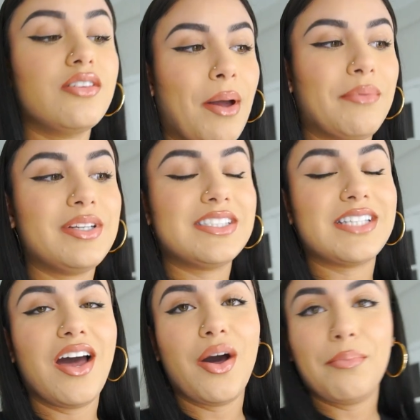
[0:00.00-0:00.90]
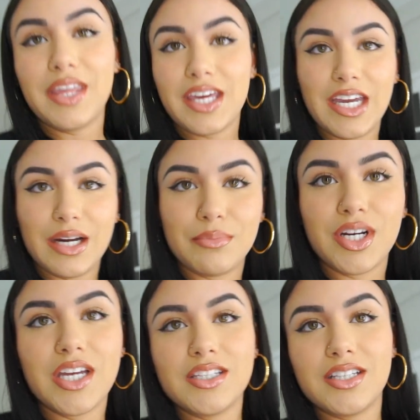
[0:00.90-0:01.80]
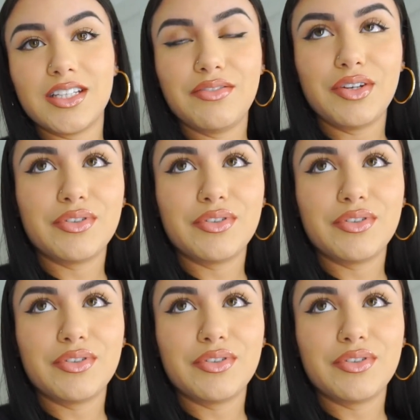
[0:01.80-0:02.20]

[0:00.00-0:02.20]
I'm gonna set up the camera in the living